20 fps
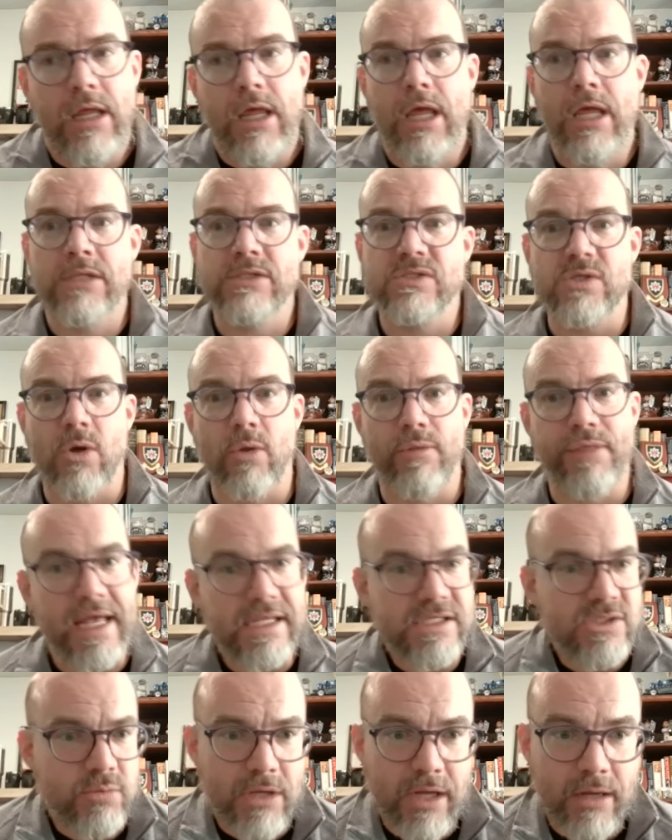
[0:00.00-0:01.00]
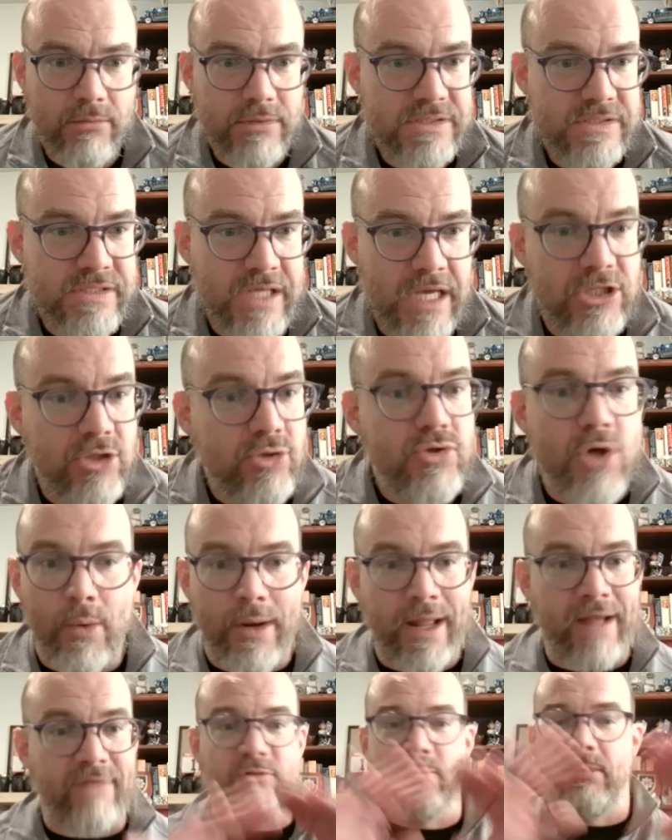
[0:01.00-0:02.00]
And so that's what I would say. You
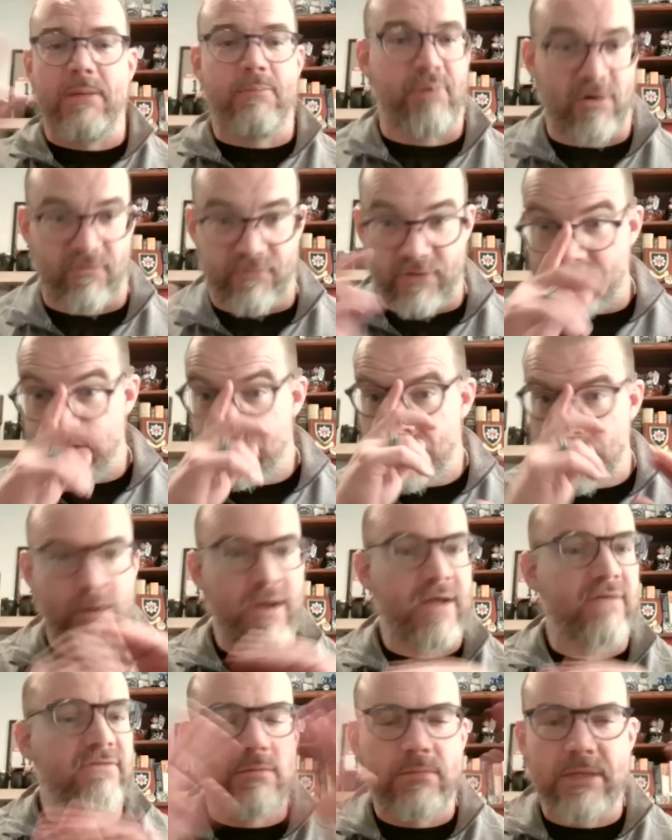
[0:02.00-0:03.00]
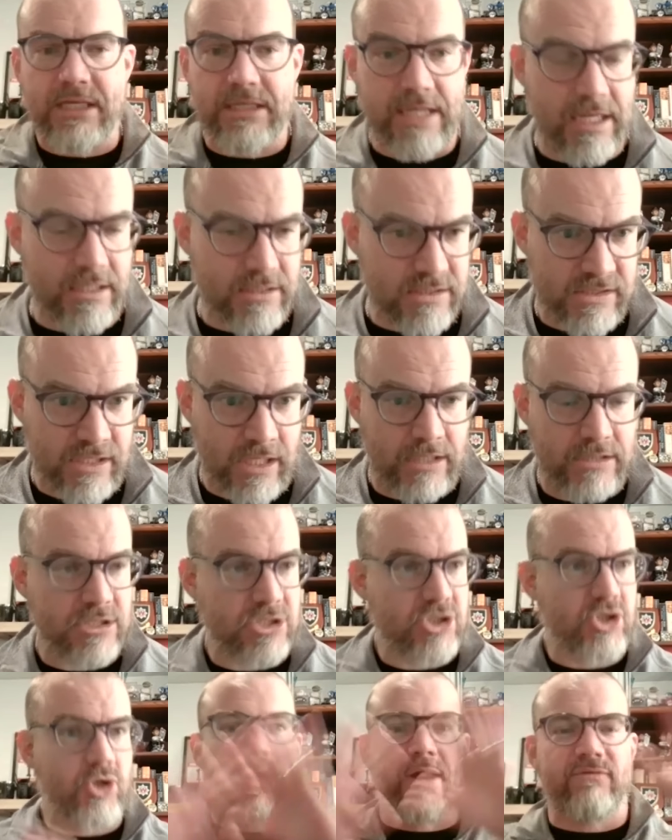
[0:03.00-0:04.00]
don't have to be perfect. You don't have to be a data
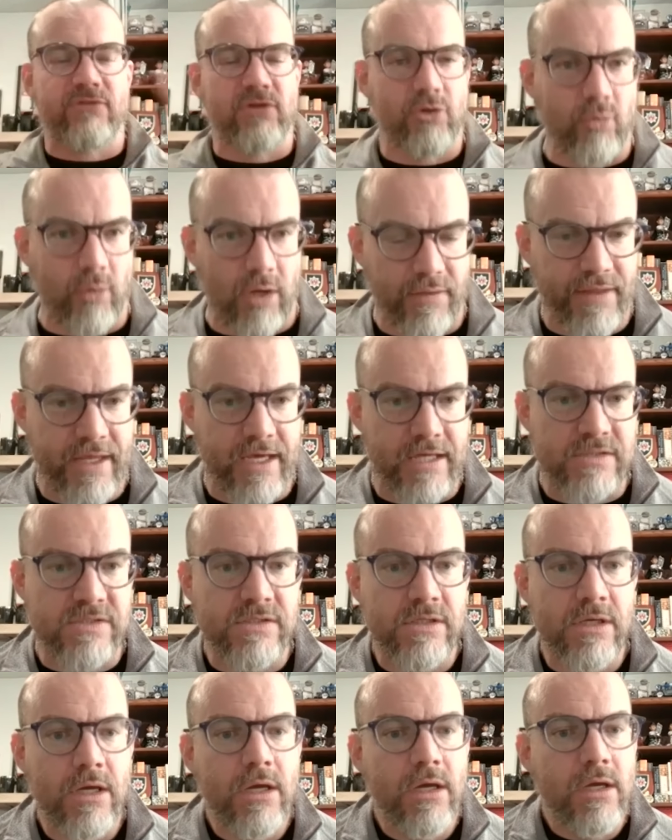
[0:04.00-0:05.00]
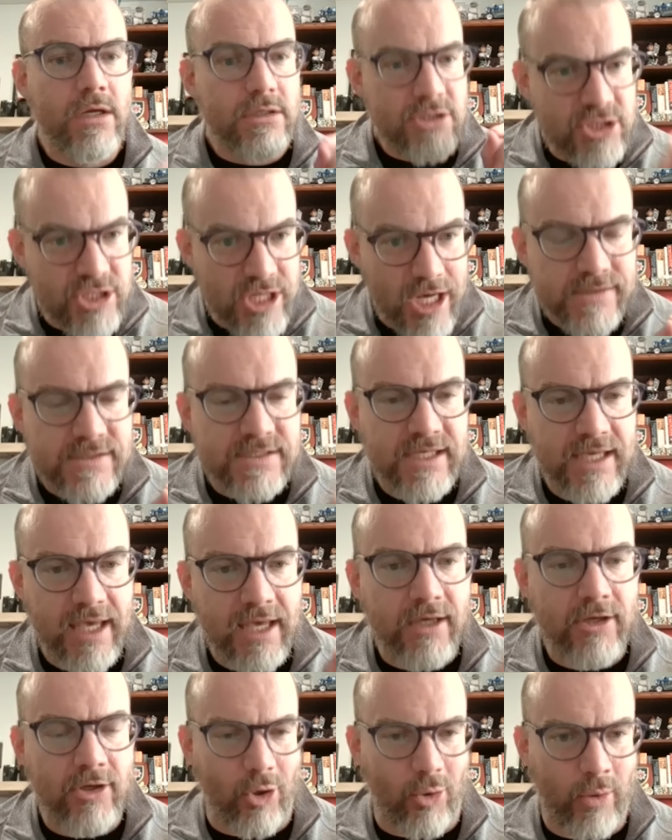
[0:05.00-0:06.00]
scientist. You don't have to do all this. Just
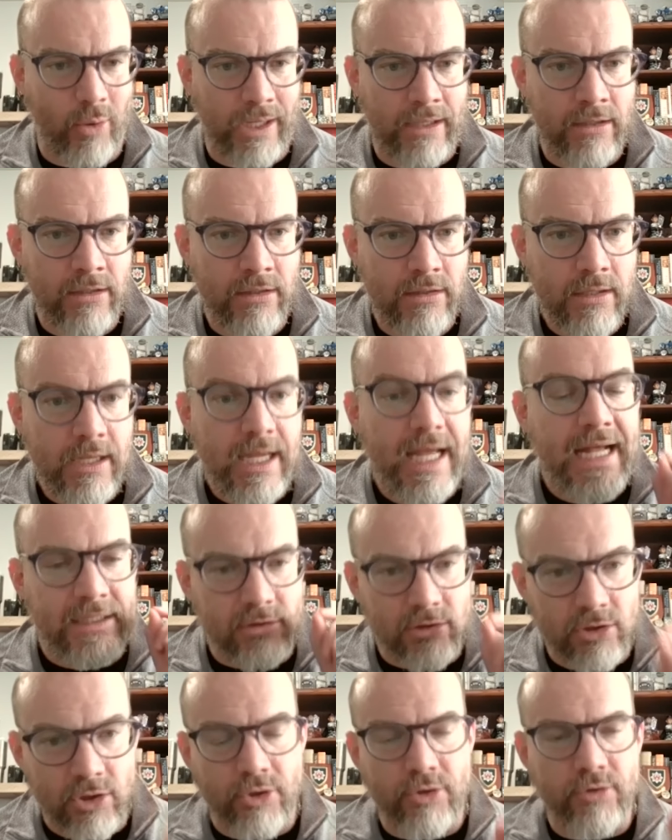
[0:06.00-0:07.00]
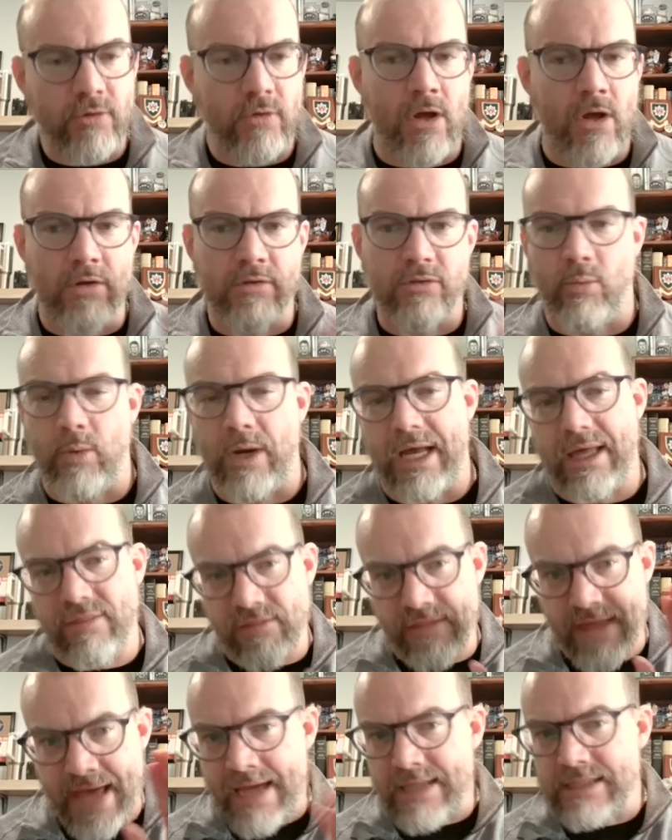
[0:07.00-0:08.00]
get going and learn along the way.
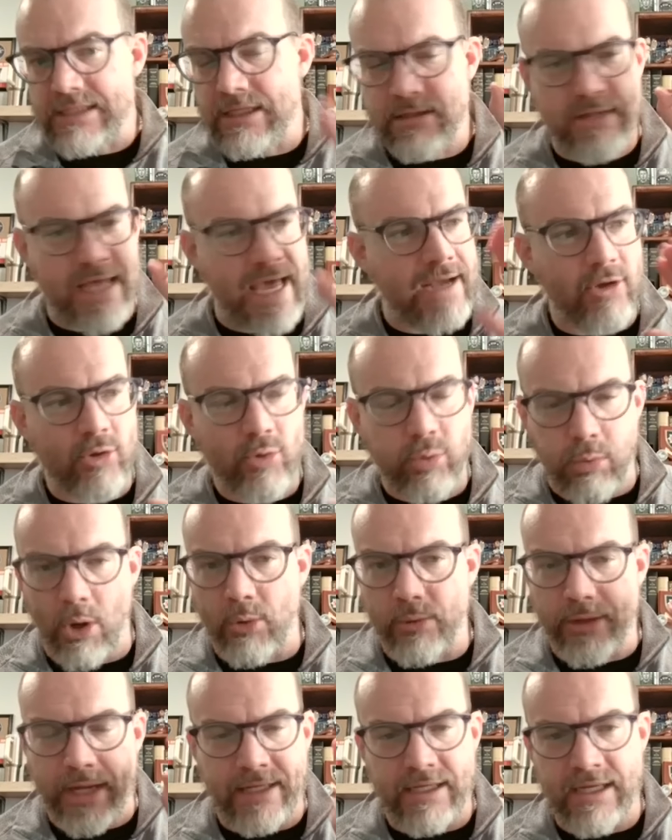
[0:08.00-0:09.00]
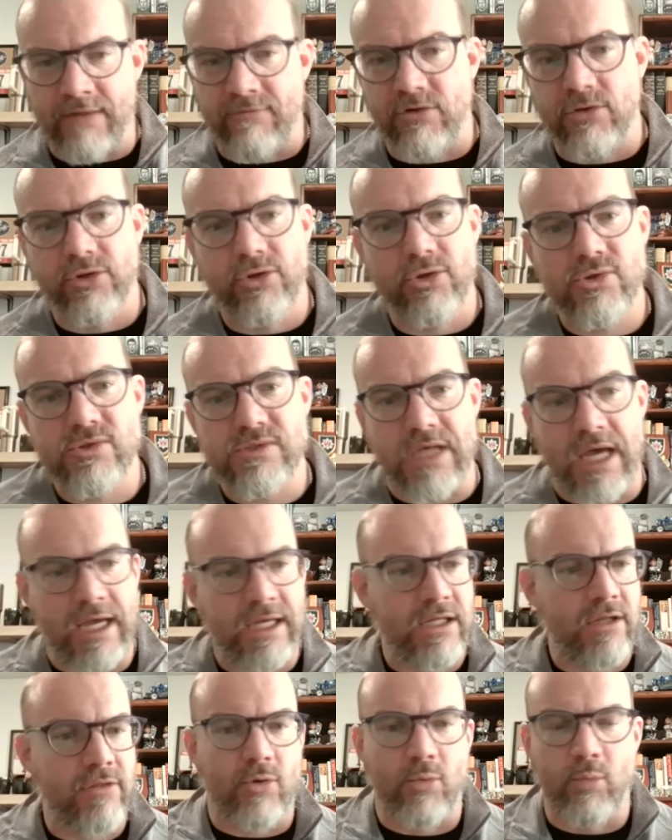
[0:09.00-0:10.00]
That that quote, I never lose,
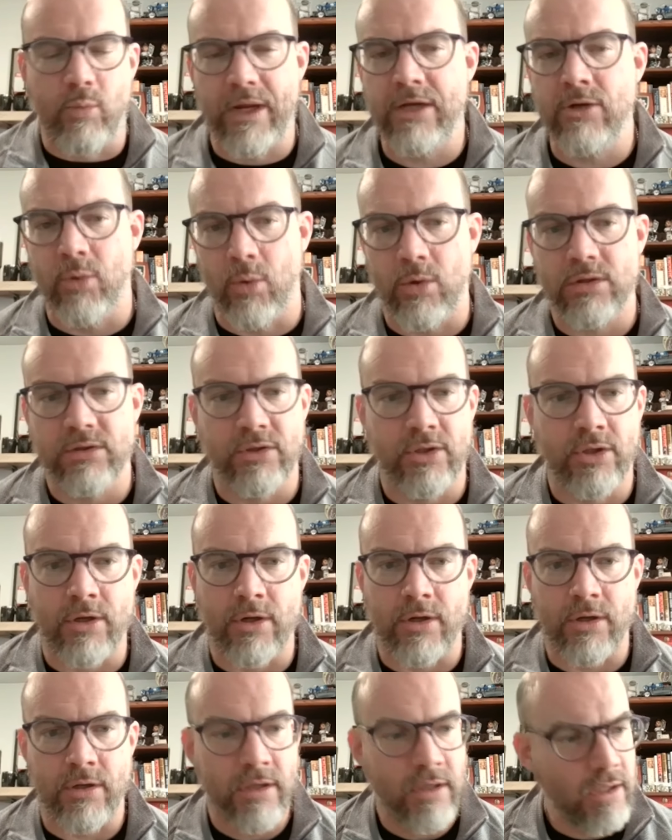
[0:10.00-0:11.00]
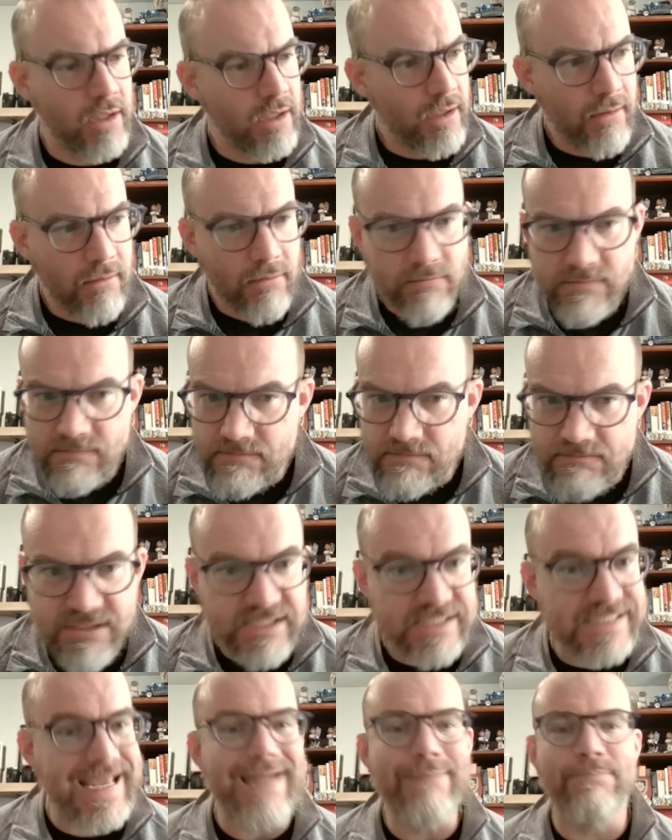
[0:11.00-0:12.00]
I either win or learn.
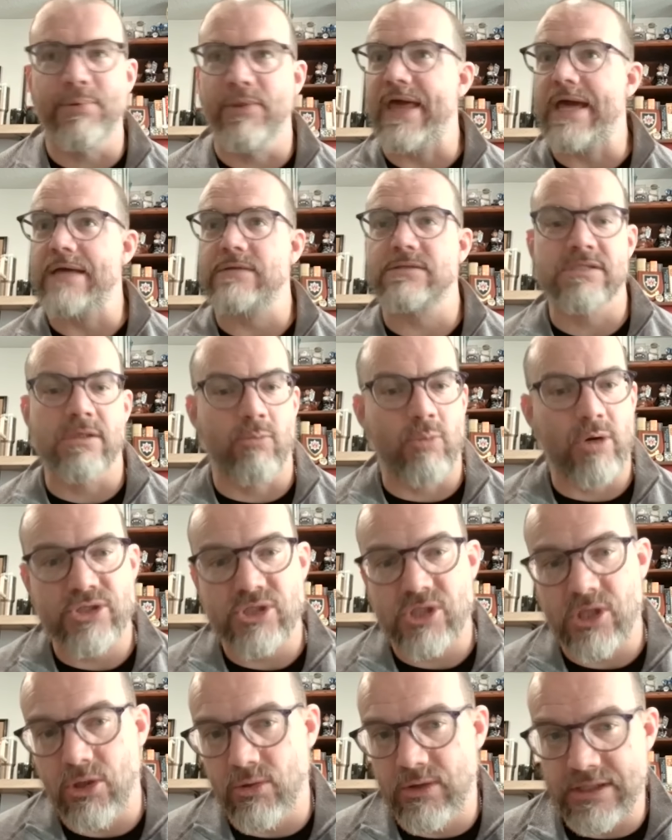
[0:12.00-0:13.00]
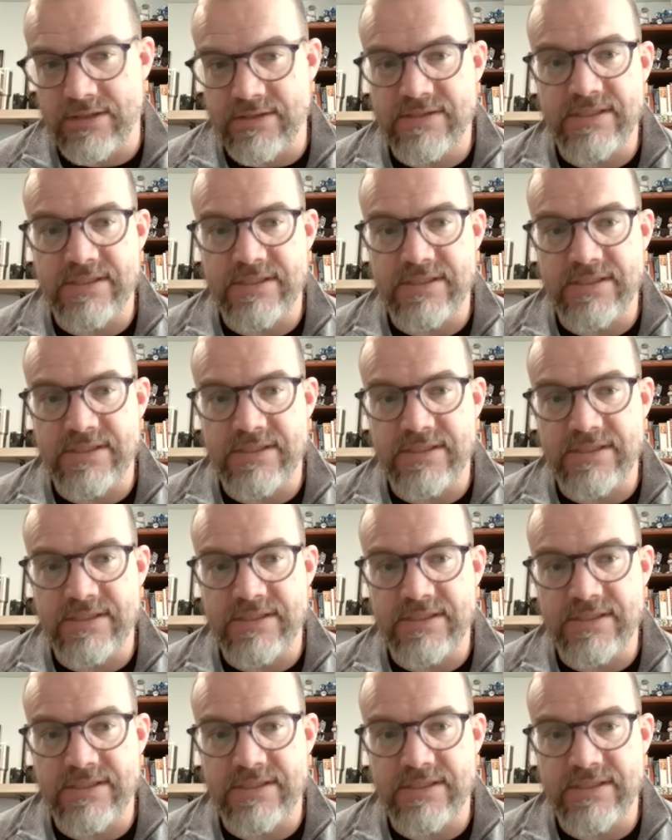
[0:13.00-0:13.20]
Staple that somewhere so you can